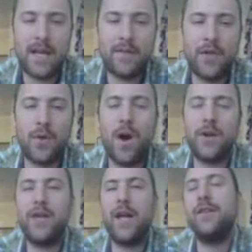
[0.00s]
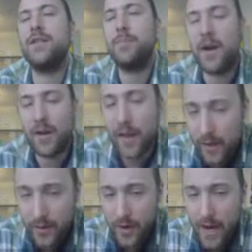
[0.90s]
that if the quadrilateral is a
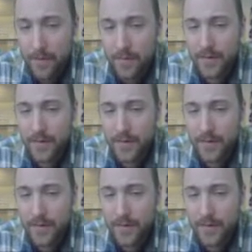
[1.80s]
parallelogram,